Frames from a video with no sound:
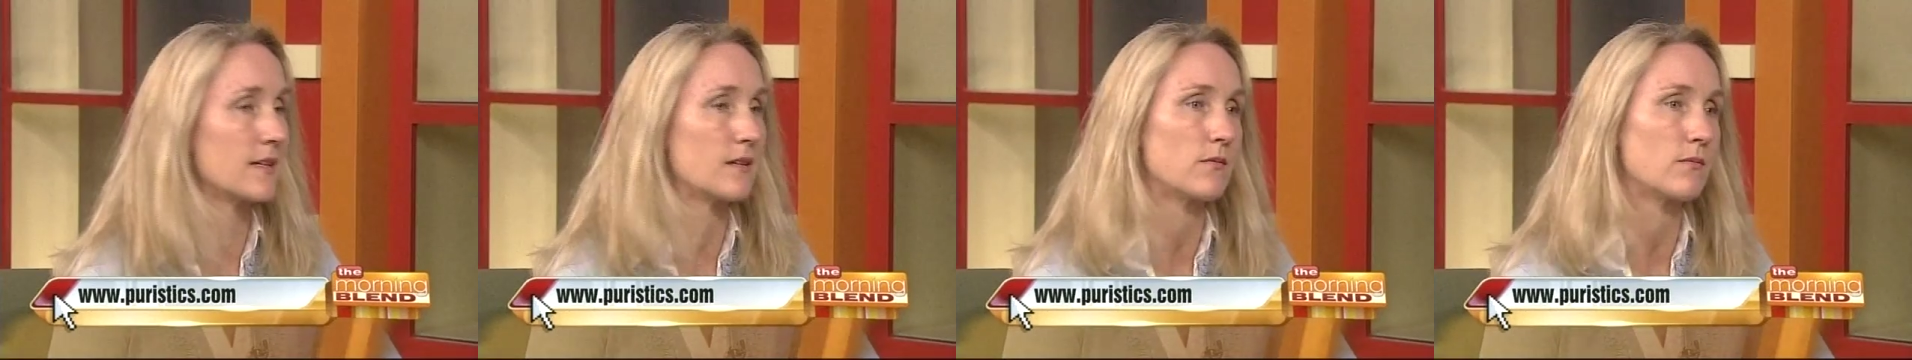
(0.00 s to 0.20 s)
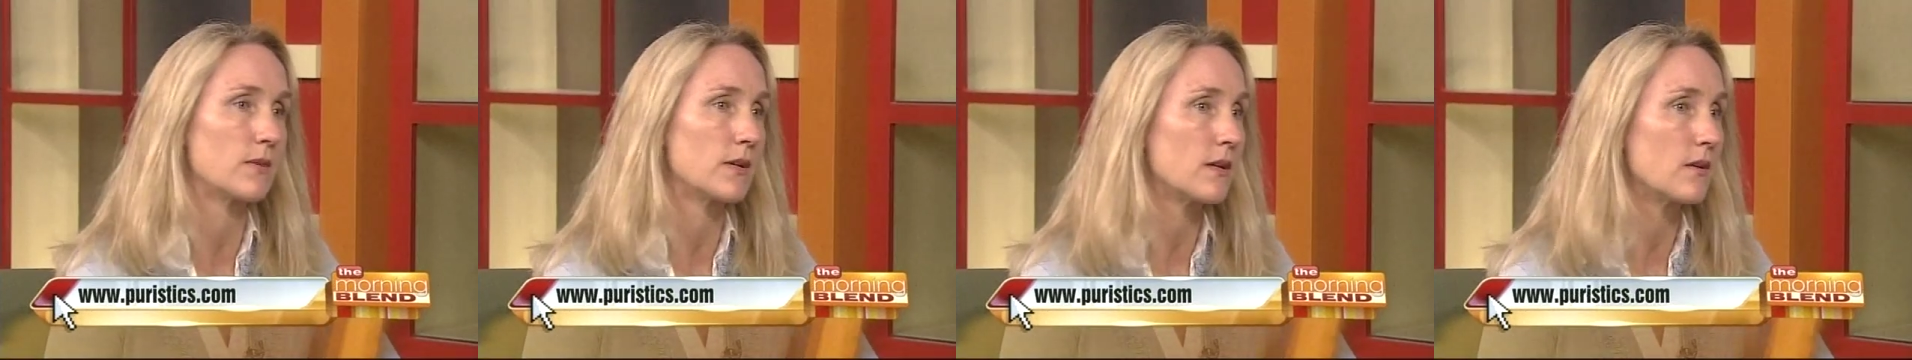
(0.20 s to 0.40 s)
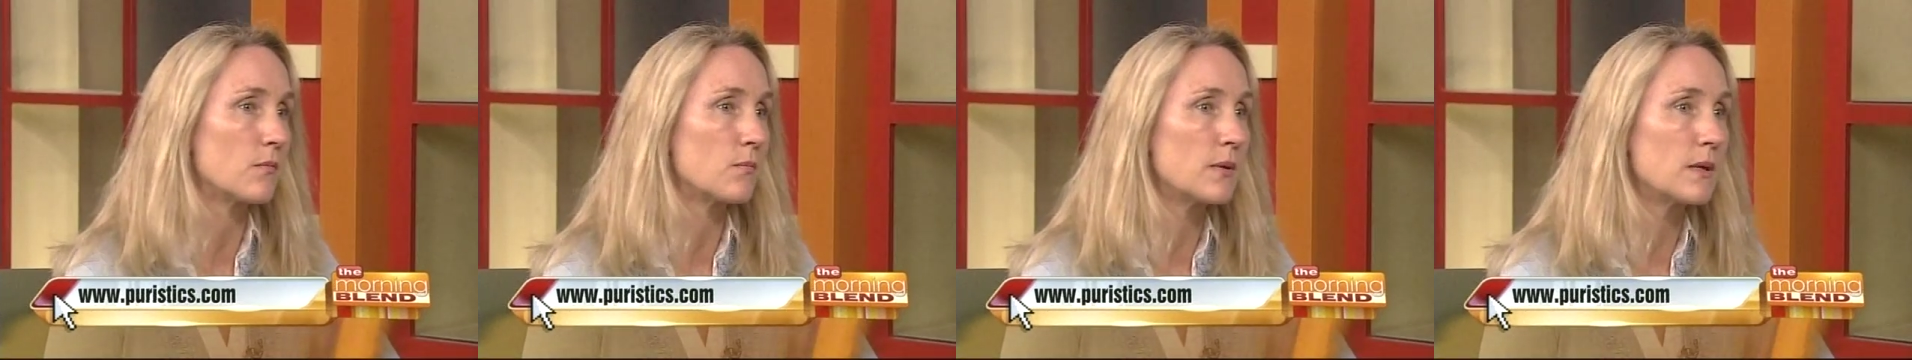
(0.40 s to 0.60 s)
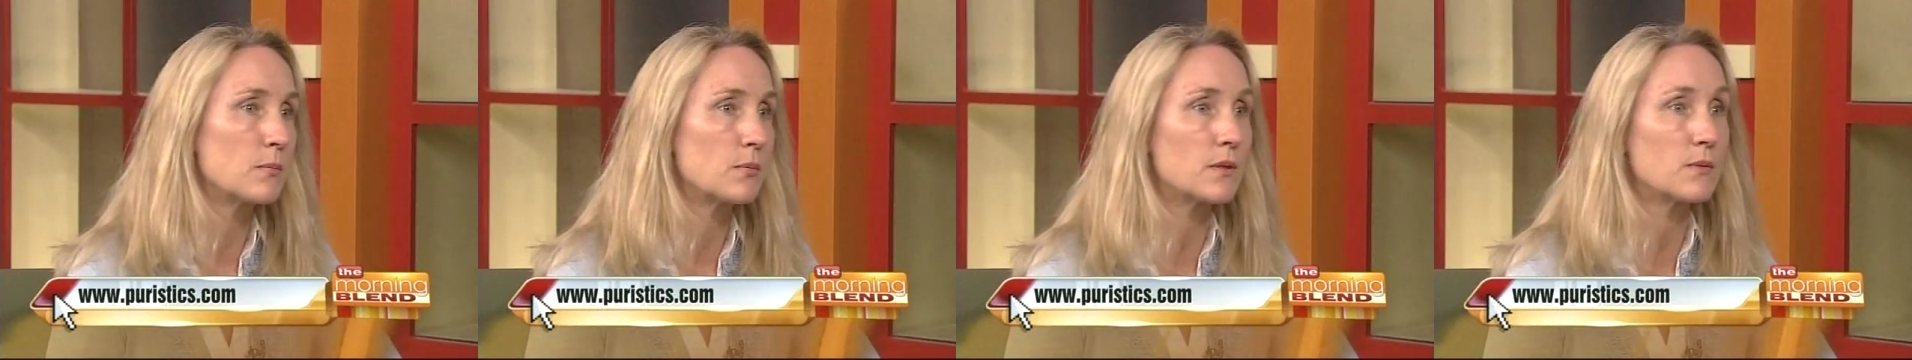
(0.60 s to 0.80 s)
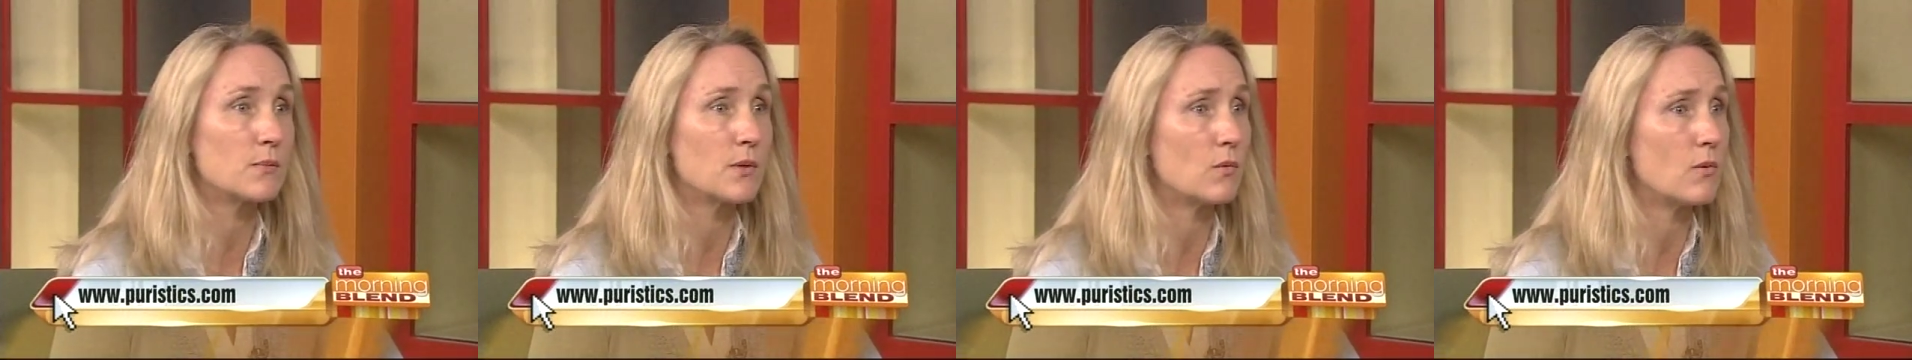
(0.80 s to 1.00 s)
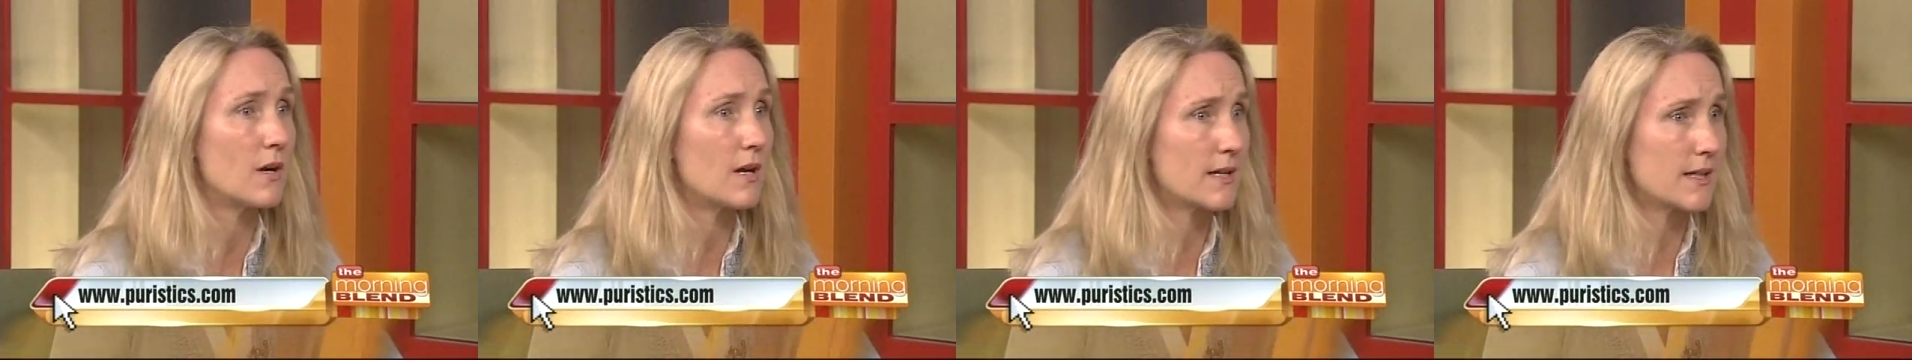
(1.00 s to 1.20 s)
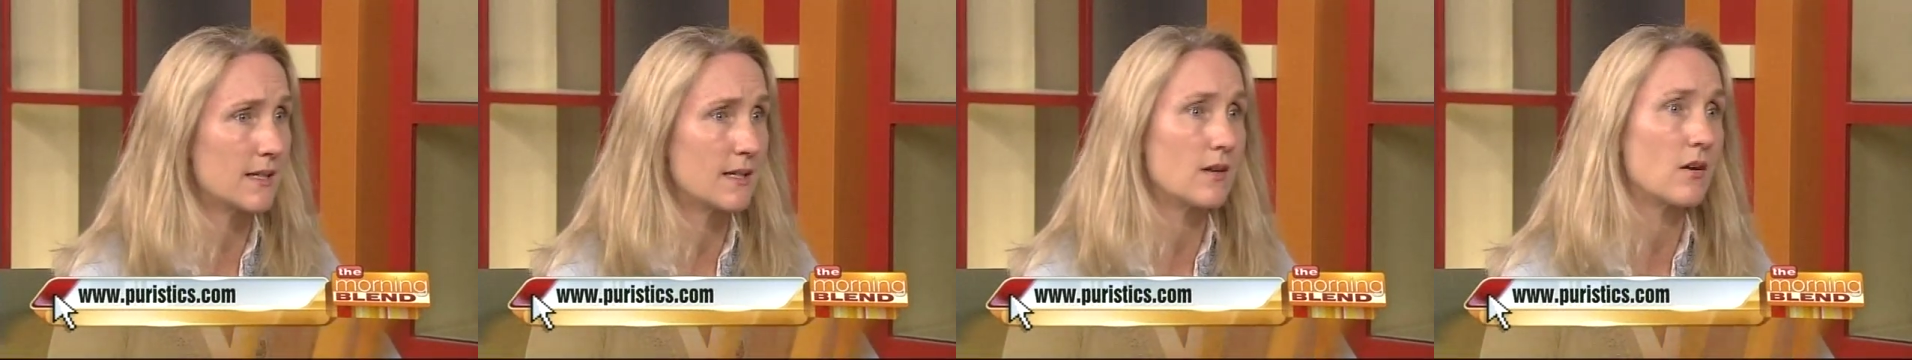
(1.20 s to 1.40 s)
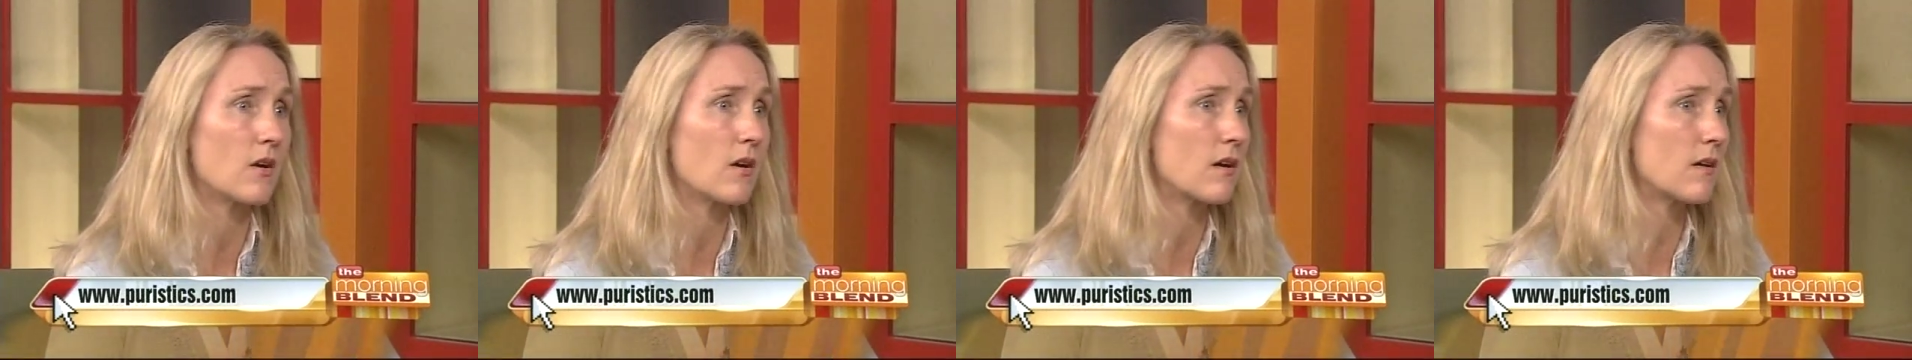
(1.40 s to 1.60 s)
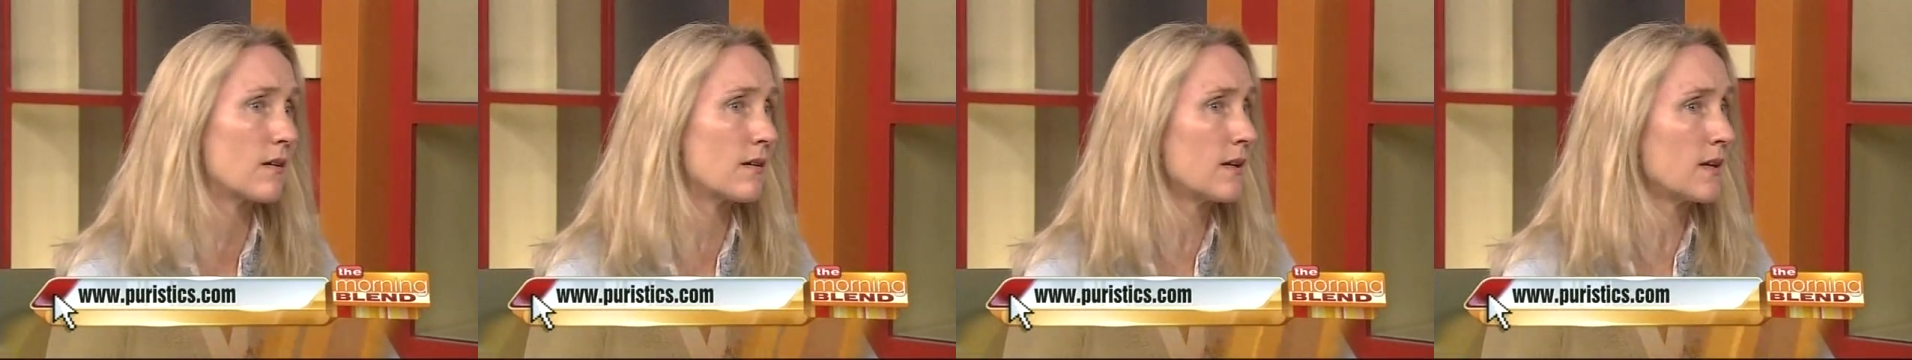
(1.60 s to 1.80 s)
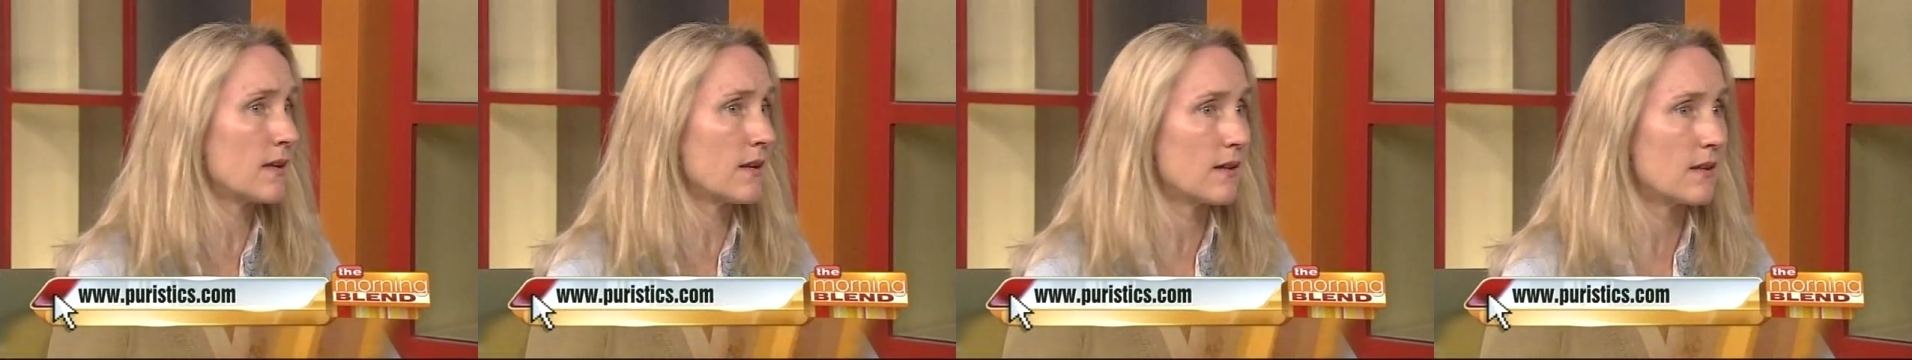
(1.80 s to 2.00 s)
And you know, people in Milwaukee
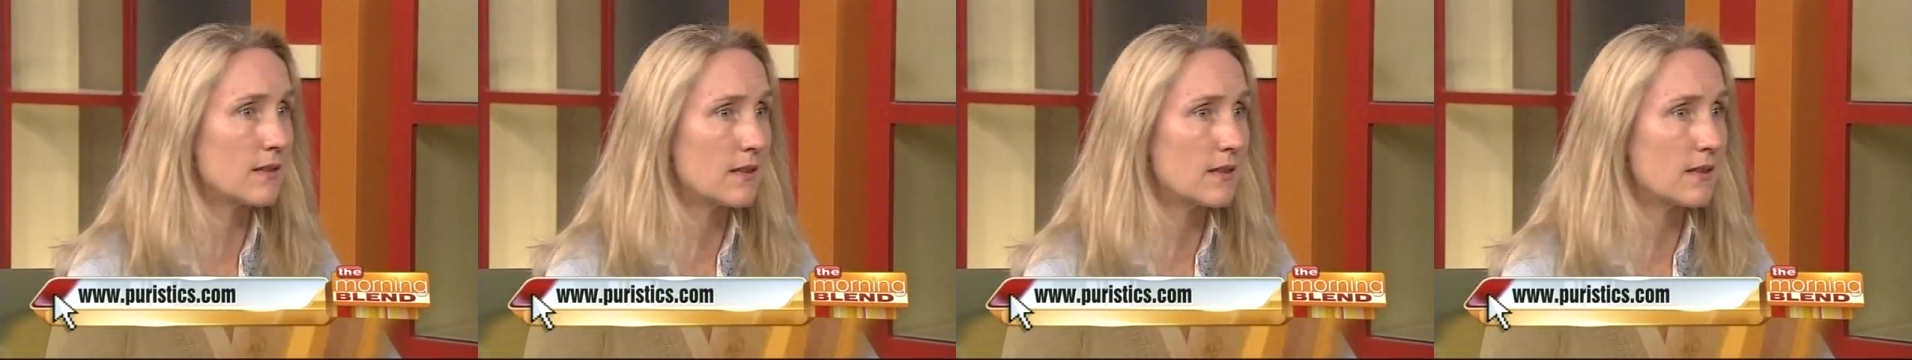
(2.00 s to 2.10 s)
are